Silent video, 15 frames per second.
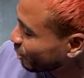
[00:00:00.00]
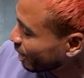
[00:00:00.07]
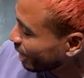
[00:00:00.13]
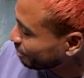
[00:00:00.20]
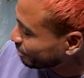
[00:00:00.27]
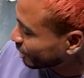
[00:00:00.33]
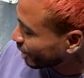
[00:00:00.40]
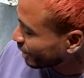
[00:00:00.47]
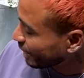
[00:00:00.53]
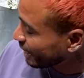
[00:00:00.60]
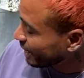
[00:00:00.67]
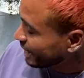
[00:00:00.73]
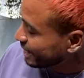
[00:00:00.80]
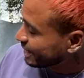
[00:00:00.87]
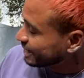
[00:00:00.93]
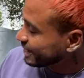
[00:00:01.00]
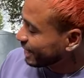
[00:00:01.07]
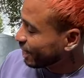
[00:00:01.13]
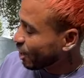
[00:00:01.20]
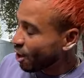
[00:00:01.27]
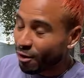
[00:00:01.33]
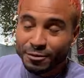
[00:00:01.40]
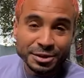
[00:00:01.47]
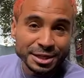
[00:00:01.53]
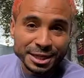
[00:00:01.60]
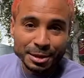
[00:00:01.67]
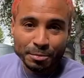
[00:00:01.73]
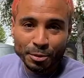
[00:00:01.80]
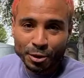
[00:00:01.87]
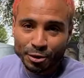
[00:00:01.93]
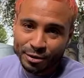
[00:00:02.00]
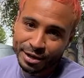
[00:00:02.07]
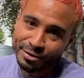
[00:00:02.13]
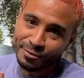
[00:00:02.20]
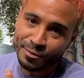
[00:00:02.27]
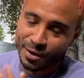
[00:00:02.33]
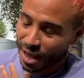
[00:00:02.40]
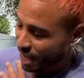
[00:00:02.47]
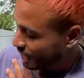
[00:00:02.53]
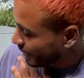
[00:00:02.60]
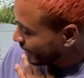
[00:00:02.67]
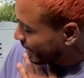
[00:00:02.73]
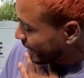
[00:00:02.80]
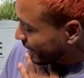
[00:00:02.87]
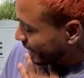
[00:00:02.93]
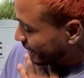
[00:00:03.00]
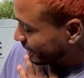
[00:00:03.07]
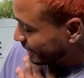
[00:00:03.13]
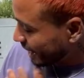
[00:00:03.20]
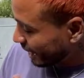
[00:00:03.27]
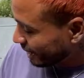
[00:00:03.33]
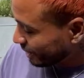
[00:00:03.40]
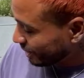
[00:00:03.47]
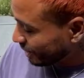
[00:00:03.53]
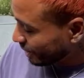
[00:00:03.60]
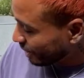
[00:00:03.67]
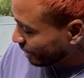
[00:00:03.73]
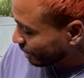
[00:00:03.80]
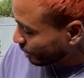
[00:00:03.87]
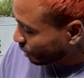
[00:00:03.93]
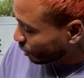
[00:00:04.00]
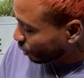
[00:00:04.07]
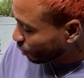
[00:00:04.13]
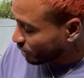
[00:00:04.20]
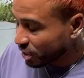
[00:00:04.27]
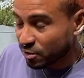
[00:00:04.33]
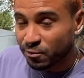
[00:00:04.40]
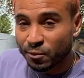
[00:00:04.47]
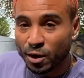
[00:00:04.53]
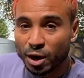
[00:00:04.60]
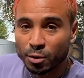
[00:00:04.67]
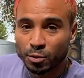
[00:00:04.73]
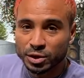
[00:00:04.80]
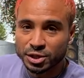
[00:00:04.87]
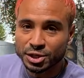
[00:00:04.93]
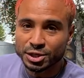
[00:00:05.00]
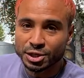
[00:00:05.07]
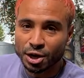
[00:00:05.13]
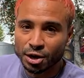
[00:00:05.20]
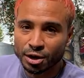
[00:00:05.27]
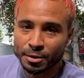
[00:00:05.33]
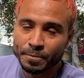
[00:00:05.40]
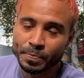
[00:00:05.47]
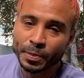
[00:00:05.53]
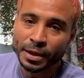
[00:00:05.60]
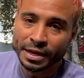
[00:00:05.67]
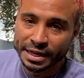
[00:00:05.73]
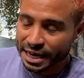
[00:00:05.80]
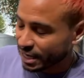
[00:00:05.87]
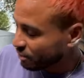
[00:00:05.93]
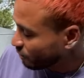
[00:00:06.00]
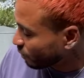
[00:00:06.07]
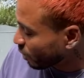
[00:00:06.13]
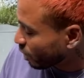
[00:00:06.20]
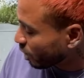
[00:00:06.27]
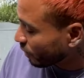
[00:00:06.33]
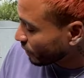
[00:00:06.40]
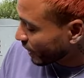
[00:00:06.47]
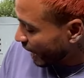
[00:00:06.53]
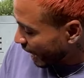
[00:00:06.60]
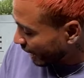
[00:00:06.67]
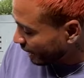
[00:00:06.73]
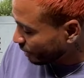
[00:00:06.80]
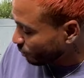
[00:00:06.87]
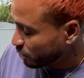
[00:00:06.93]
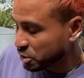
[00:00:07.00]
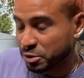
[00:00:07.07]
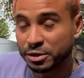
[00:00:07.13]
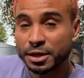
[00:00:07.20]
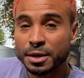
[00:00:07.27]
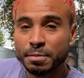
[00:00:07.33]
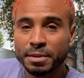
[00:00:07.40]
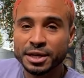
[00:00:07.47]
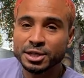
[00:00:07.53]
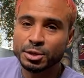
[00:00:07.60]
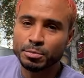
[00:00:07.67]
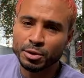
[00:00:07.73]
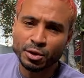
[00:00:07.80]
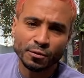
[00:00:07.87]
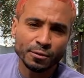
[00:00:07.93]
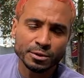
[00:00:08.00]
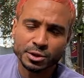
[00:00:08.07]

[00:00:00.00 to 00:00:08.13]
hyped on it. It's got obviously the Puerto Rican flag. It's got the coqui frog, which is our native frog on the island, which makes a beautiful